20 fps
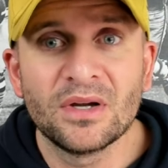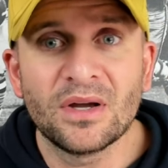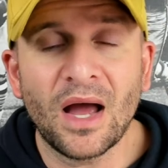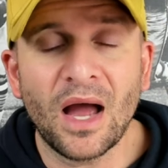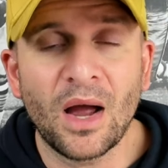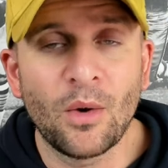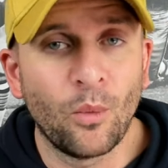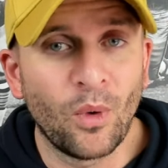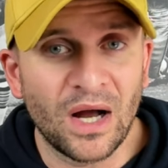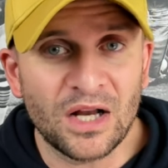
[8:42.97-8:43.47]

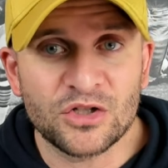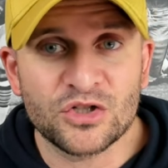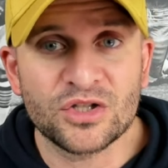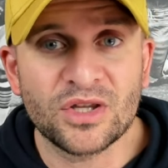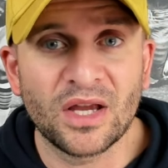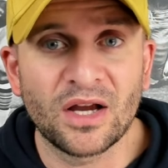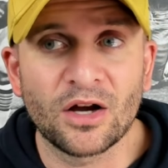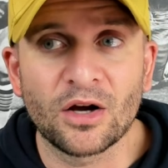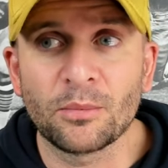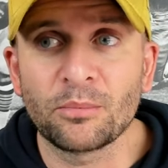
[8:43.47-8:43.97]
I watched
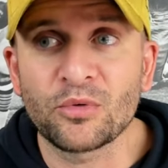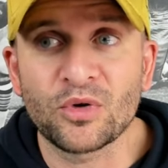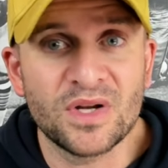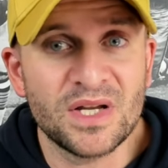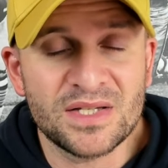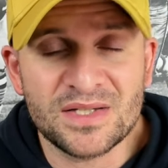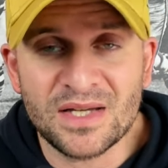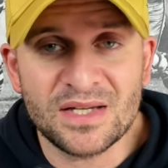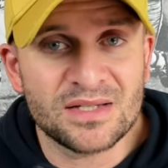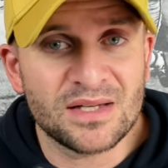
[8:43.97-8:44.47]
their
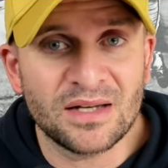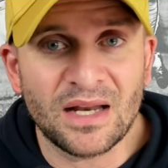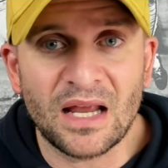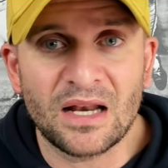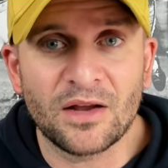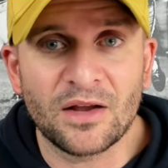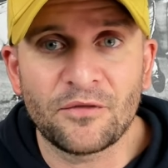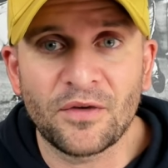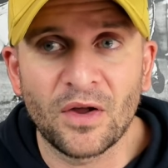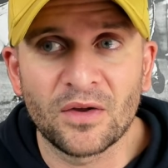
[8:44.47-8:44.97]
preseason
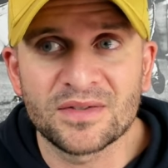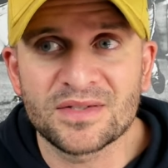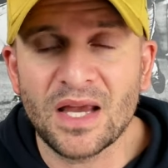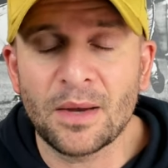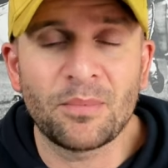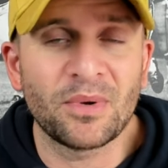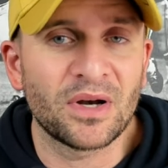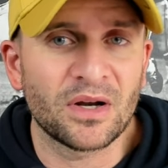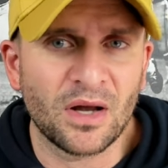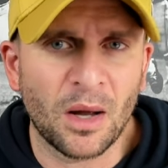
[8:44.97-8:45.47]
N F L
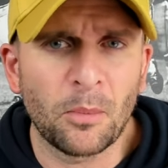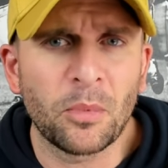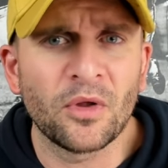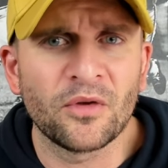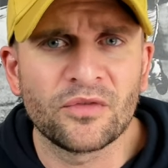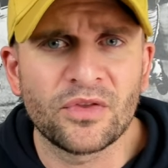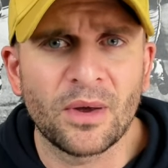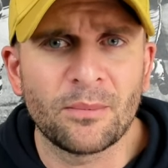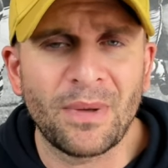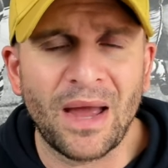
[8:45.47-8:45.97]
tape, and a couple
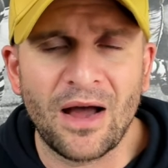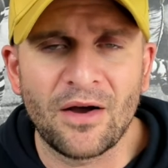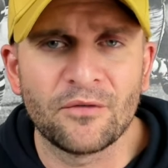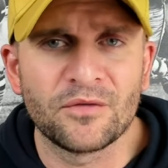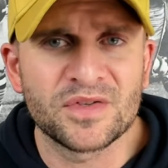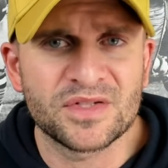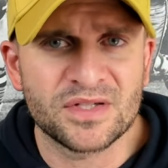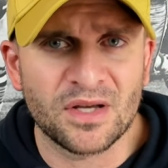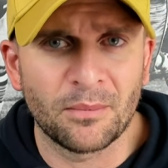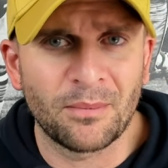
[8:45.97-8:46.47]
of them
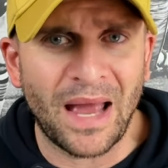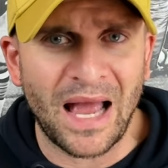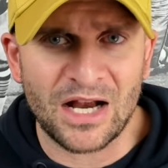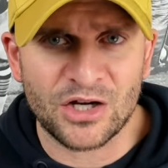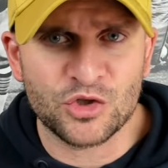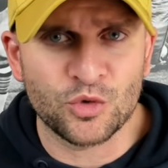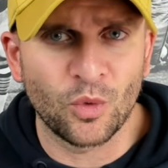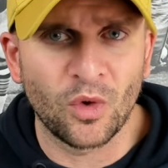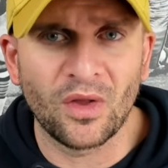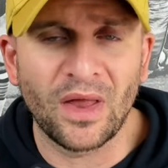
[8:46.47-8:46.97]
have some
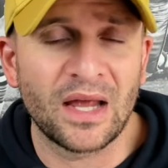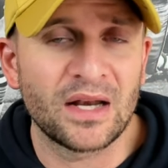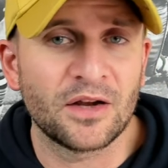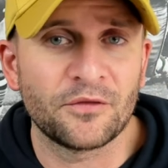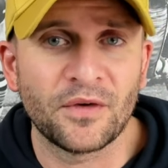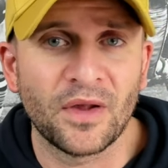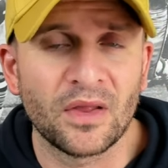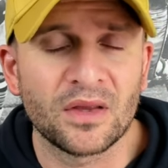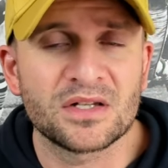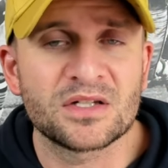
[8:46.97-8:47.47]
actual N
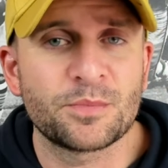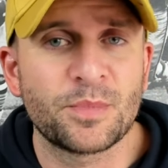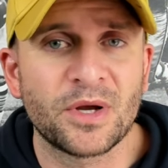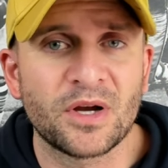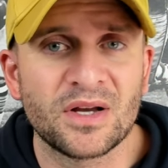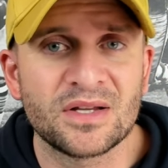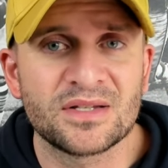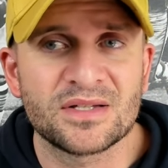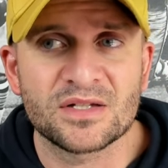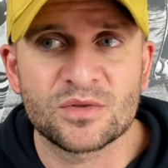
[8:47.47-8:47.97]
F L
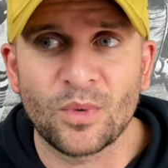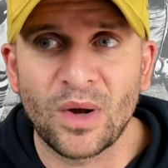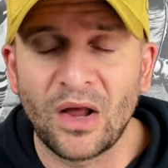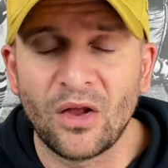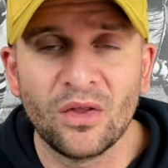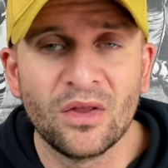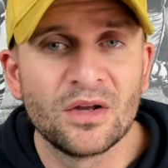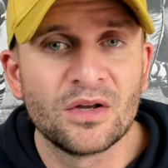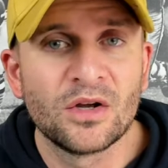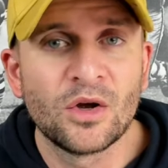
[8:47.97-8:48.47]
experience as
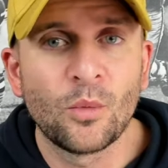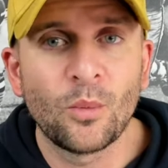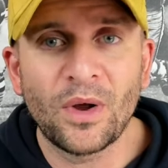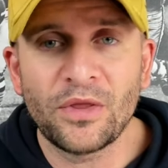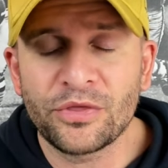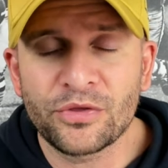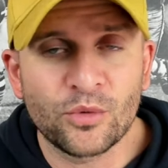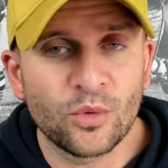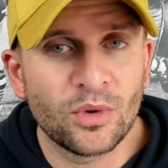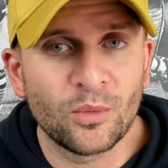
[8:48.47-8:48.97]
well.
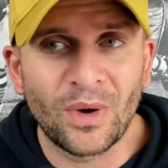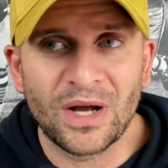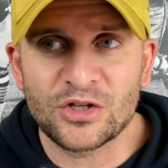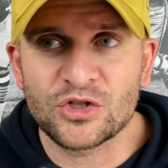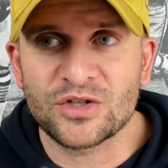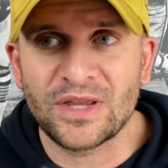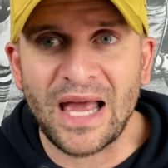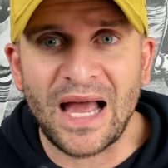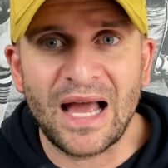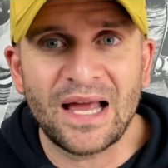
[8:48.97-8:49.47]
Went through and
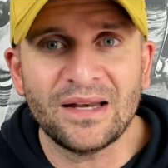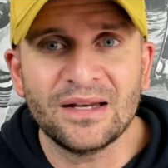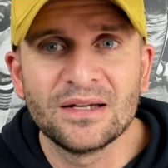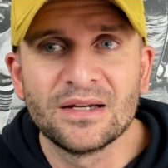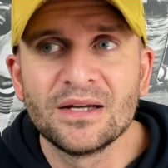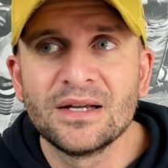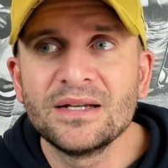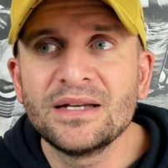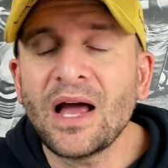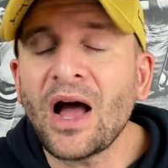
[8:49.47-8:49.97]
watched that.
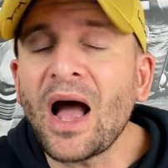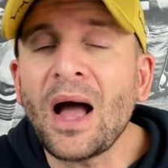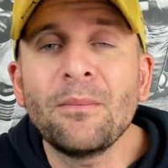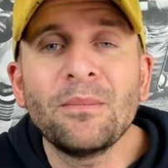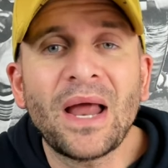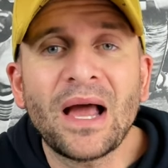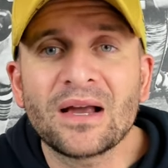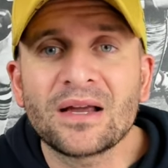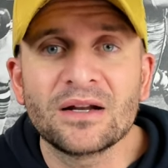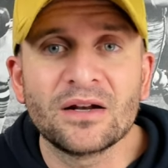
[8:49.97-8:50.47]
Now, I'm
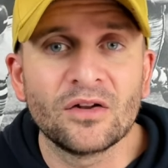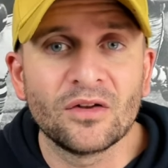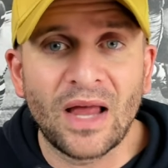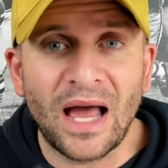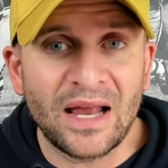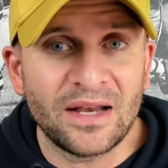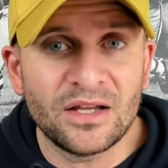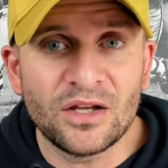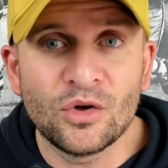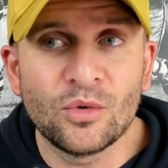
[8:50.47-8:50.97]
not going to
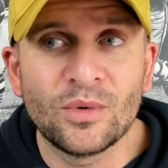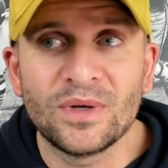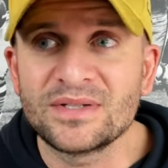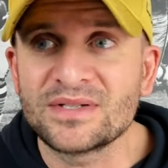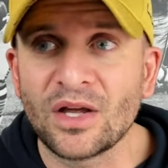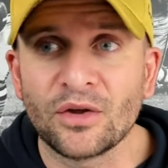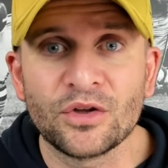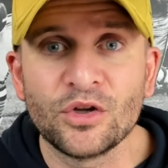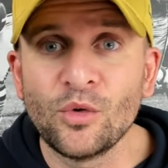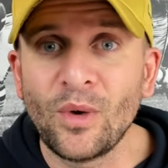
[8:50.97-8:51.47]
lie to you and
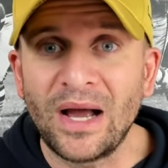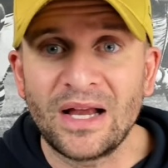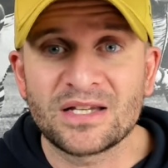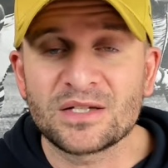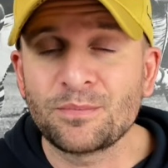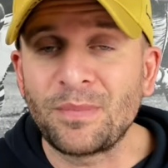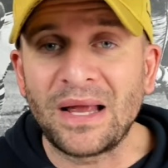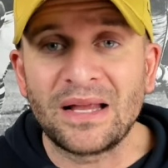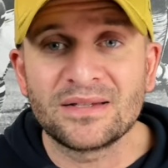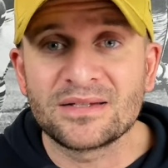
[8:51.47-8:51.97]
tell you I
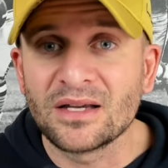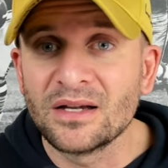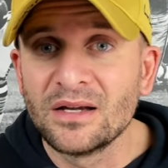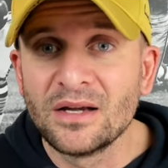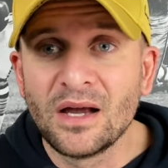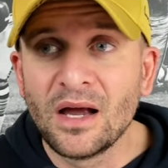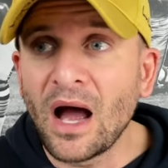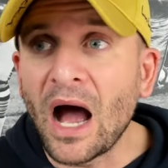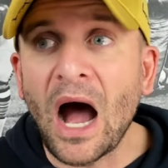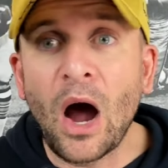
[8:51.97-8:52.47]
spent
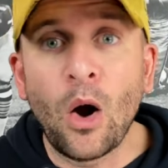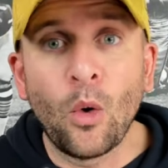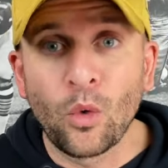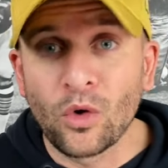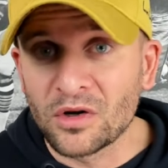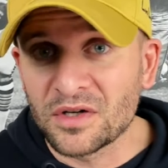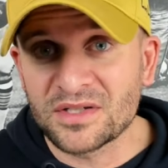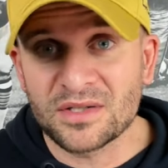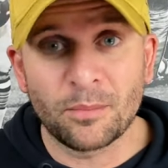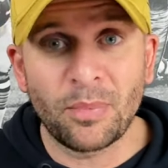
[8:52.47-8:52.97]

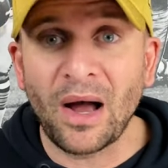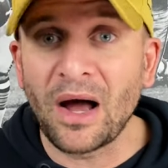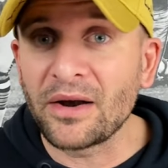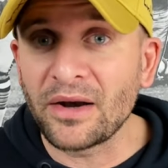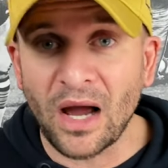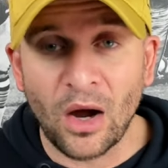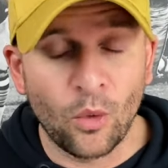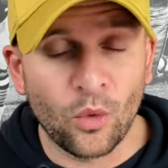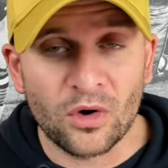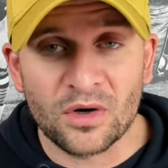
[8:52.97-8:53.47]
hours upon
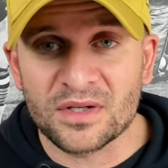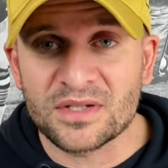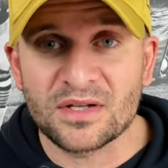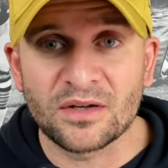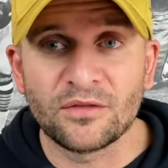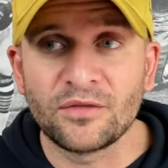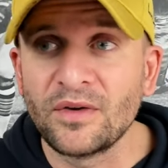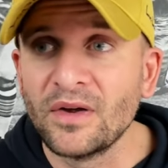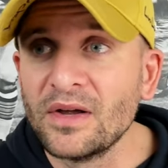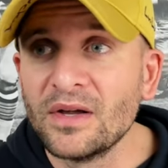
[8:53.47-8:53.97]
hours
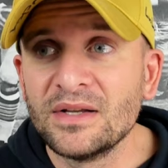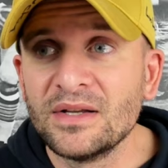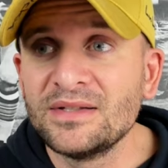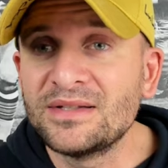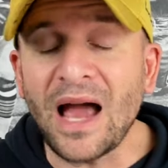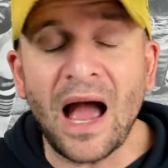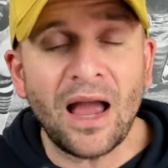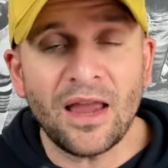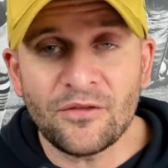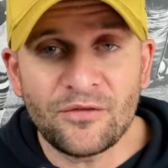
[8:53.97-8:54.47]
of
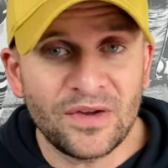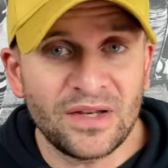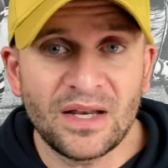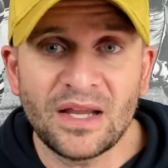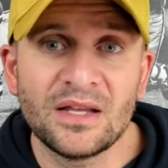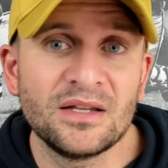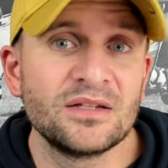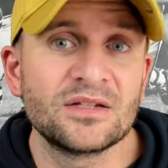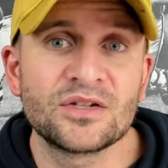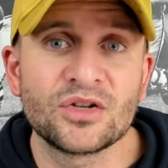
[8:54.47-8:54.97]
diving
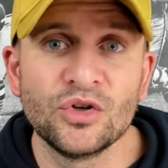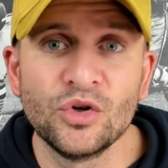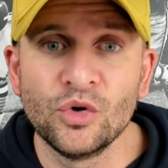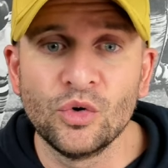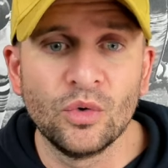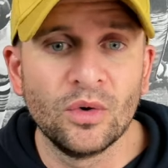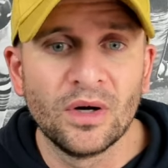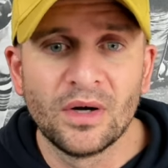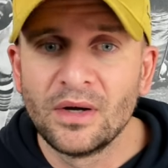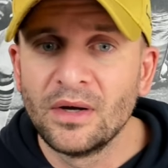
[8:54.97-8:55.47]

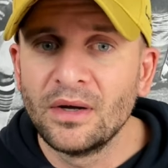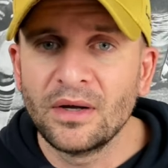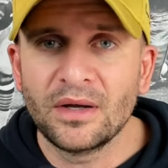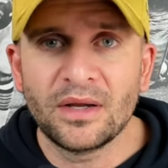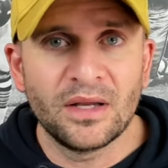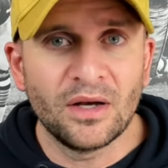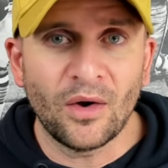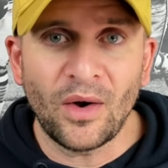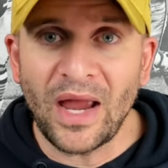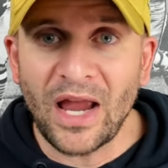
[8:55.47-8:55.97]
into,
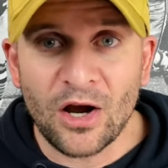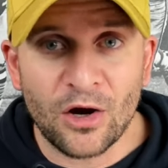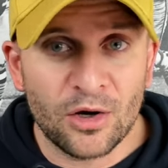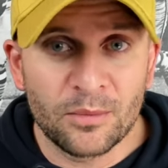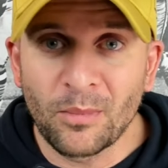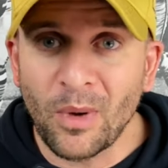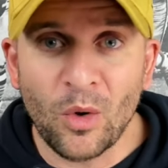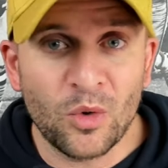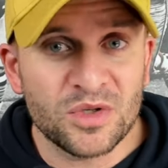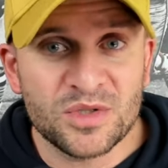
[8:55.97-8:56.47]
you know, Aaron
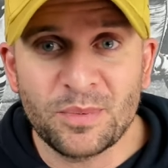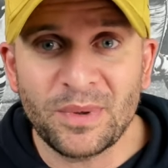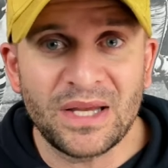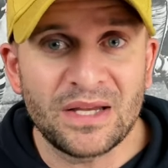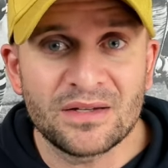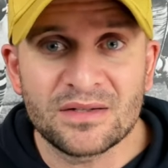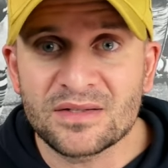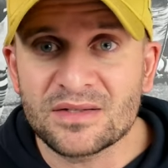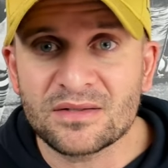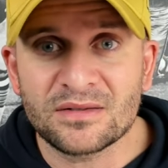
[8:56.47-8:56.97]

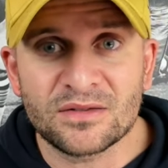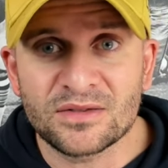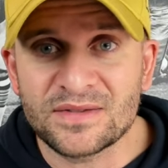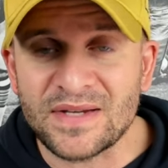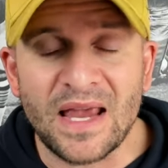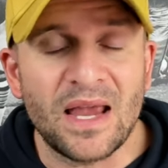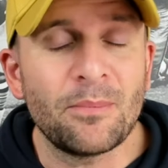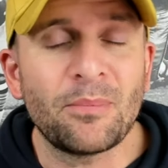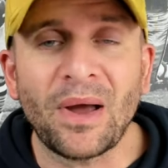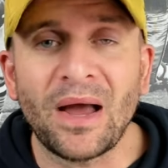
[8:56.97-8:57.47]
Mosby's
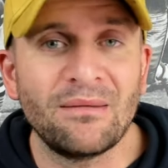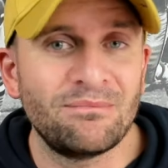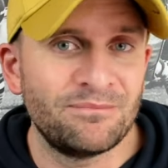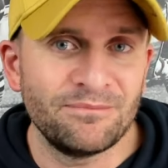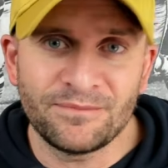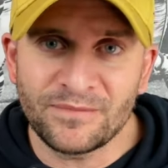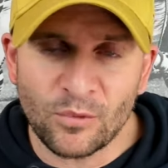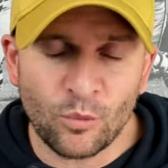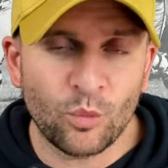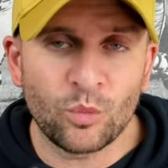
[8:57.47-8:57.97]
tape. I
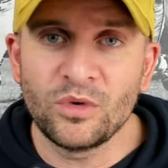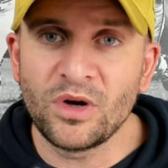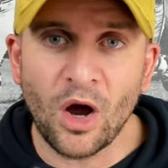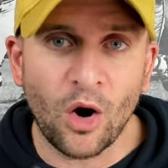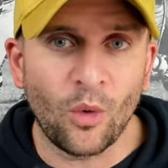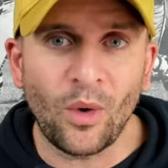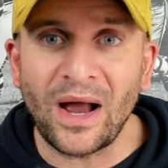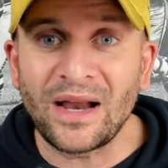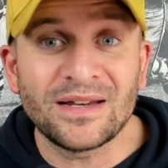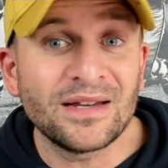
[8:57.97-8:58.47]

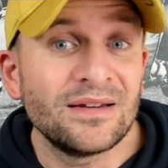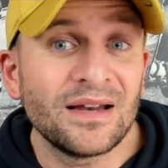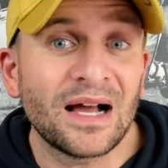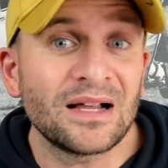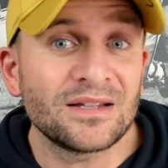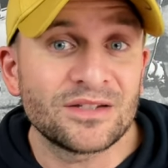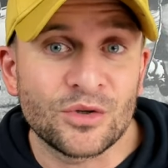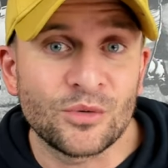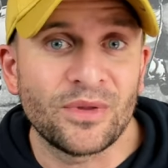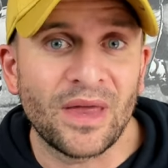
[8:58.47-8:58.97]
no, I did
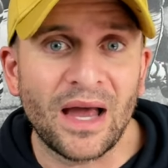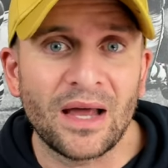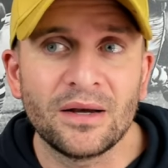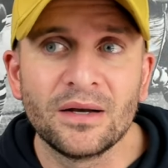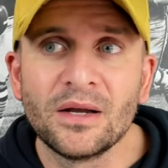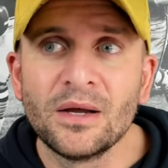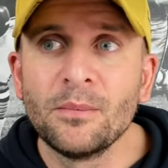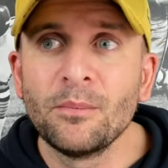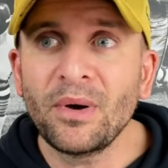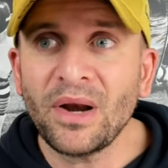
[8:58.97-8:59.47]
not do that.
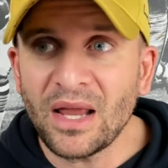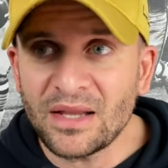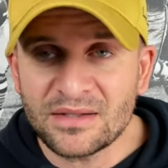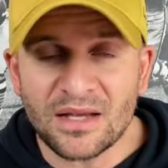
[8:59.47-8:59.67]
But I